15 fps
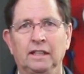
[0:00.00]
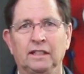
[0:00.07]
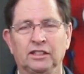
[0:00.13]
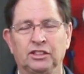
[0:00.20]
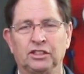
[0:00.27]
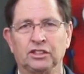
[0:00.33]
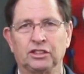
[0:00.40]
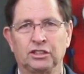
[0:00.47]

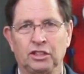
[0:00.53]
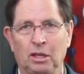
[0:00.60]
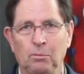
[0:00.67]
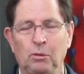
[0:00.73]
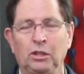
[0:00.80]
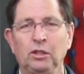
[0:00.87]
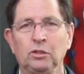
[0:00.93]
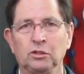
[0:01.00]
This is
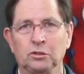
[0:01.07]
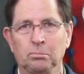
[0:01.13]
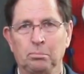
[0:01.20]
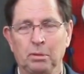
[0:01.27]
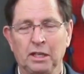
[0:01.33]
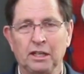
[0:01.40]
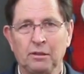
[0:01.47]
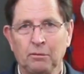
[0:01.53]
someone who's
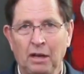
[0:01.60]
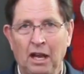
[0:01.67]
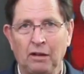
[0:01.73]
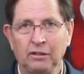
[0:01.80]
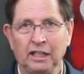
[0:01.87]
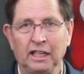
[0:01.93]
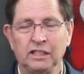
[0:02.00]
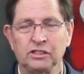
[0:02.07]
been
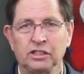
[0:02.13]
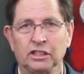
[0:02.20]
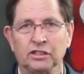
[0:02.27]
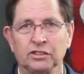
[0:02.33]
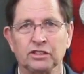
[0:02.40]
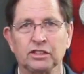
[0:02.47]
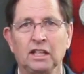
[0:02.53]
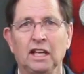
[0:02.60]
around
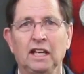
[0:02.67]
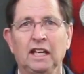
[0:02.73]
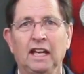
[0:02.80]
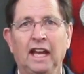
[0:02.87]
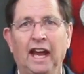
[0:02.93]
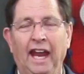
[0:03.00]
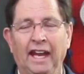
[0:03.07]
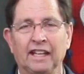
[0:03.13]
engines
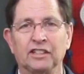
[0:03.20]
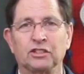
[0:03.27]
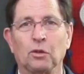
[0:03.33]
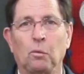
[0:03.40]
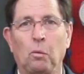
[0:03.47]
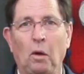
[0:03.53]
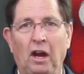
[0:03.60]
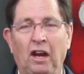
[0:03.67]
and is
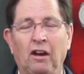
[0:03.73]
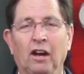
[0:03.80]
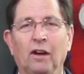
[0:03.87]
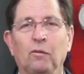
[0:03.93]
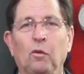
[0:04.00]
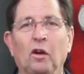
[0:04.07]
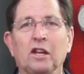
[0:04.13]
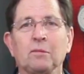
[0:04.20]
aware
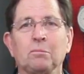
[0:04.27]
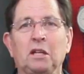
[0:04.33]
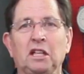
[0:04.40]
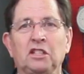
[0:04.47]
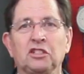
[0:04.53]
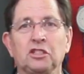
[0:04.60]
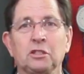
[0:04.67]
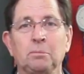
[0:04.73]
of what it
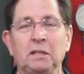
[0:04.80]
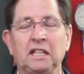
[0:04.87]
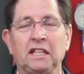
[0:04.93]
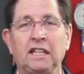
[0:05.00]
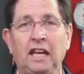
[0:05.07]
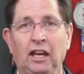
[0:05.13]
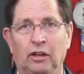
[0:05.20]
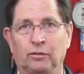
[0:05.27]
means to be
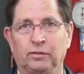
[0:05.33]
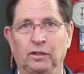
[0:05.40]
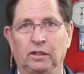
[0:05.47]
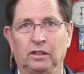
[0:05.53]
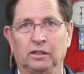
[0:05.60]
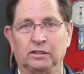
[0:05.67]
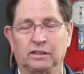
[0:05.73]
careful.